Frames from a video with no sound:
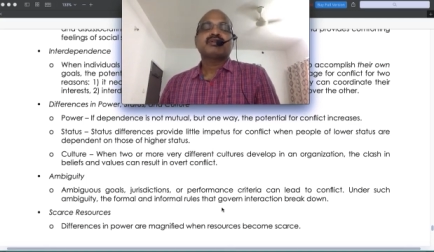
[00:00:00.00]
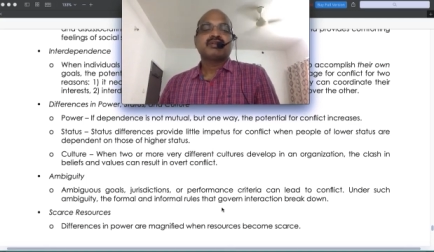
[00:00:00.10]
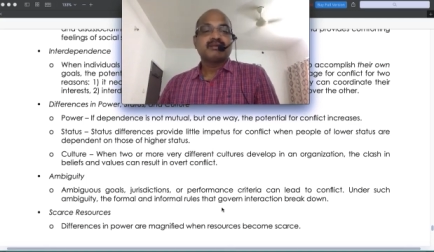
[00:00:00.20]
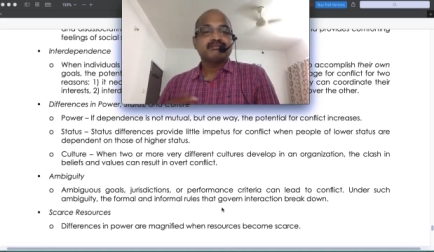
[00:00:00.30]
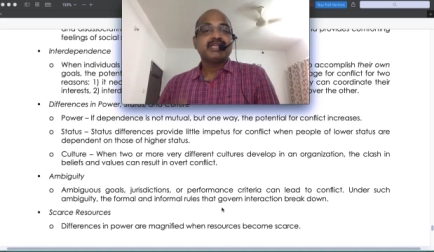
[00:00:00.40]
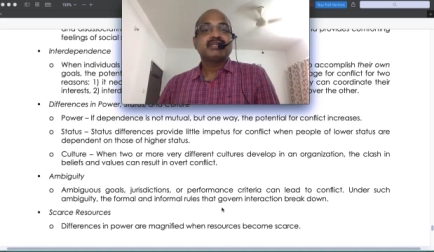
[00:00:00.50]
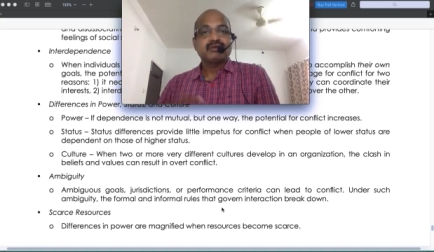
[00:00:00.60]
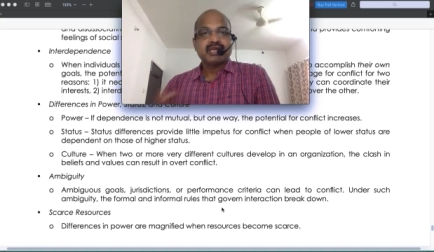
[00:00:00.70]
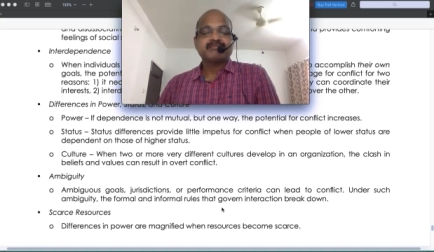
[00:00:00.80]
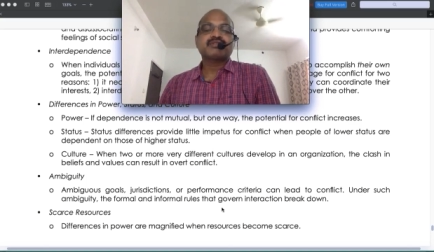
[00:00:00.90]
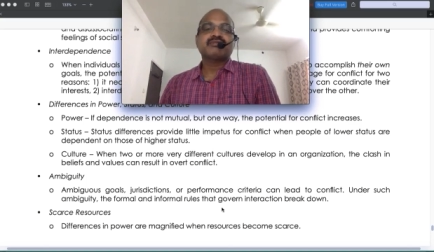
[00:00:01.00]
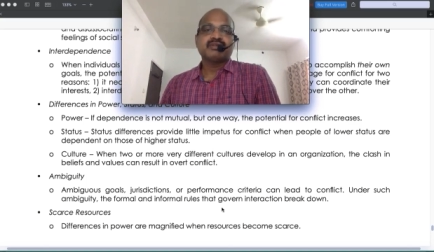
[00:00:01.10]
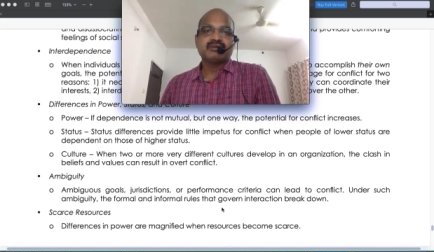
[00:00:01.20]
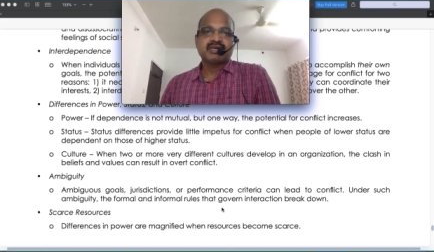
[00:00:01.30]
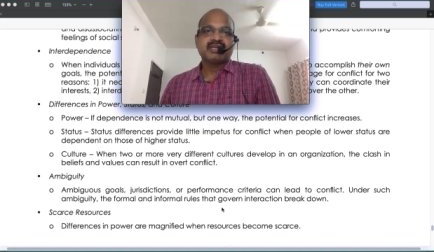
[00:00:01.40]
a complete collapse of
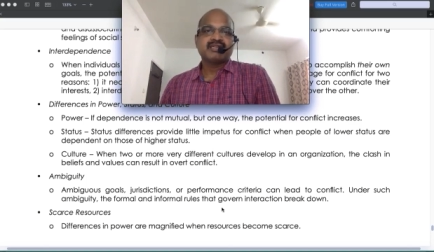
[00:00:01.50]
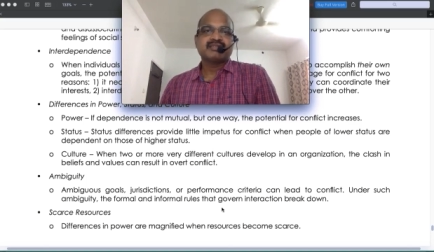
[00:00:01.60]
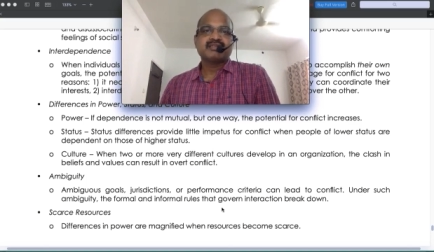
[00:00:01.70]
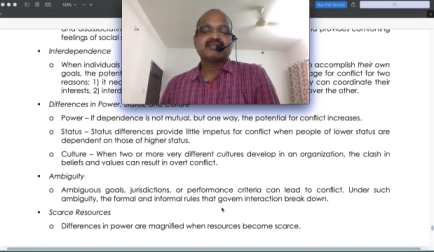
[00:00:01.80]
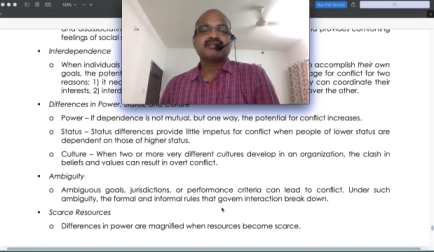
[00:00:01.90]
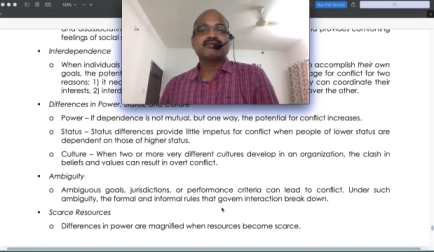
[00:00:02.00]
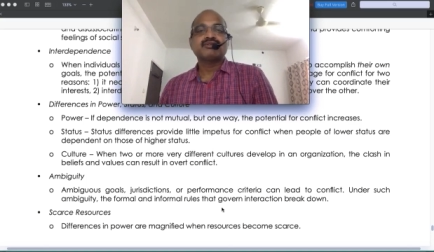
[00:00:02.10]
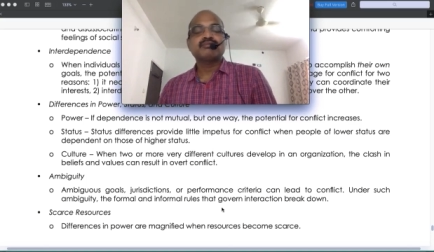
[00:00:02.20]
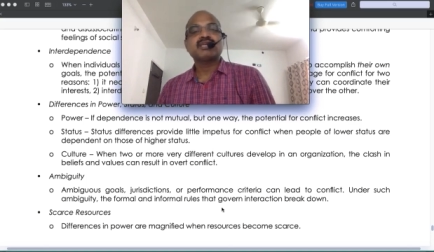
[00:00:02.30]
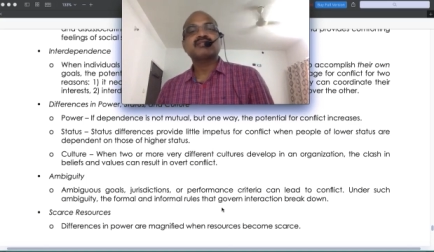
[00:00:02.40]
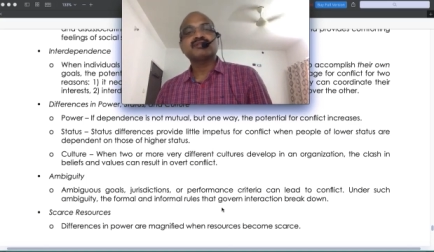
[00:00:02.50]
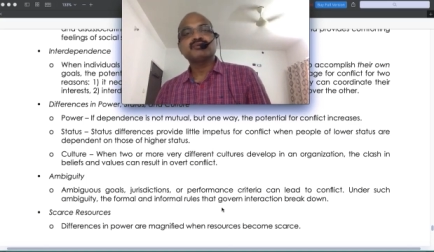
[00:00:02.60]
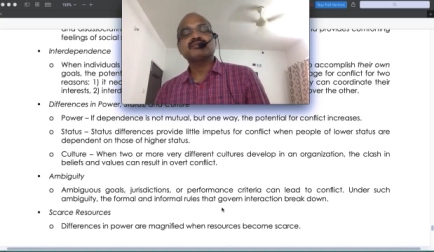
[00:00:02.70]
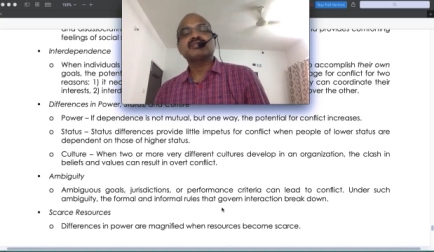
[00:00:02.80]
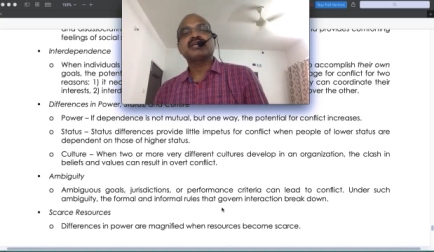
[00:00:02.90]
the organization so you must
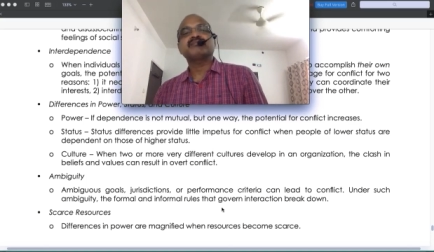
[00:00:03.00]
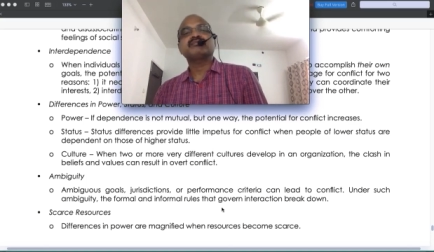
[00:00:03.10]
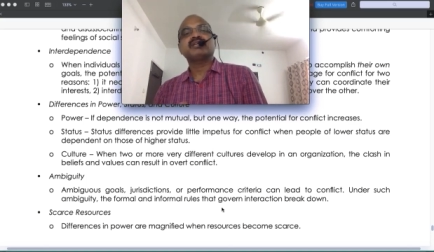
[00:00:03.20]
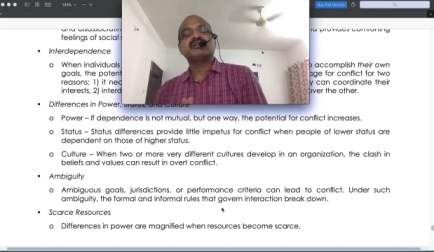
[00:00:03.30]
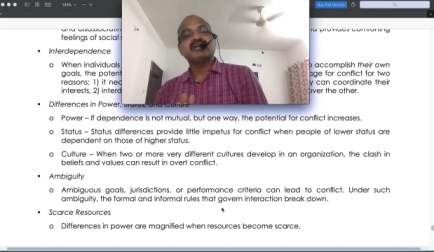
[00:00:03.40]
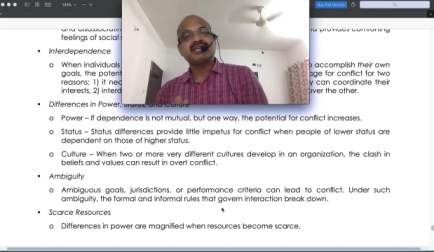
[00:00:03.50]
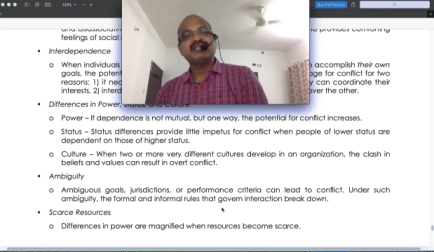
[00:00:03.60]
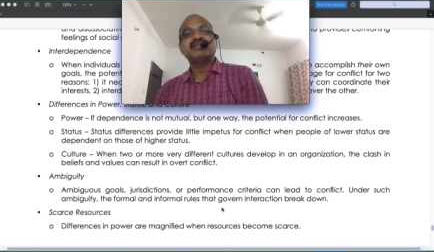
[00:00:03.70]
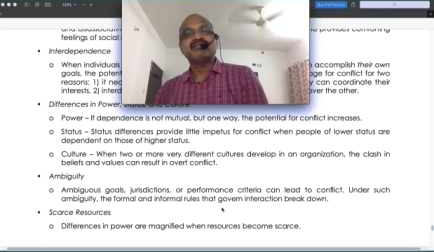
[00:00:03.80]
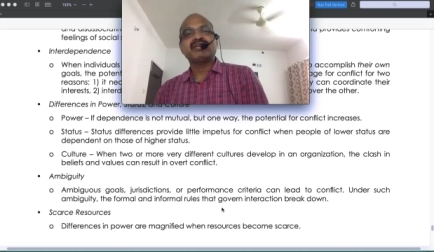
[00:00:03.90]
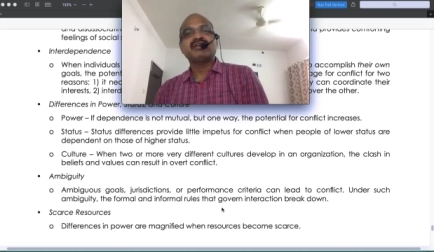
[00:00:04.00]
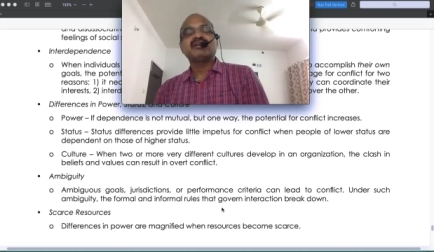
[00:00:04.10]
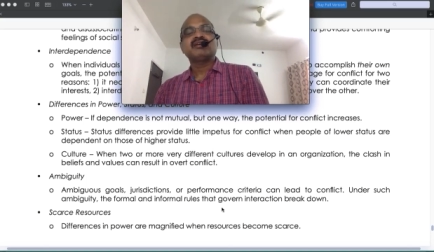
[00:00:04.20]
use them in a healthy way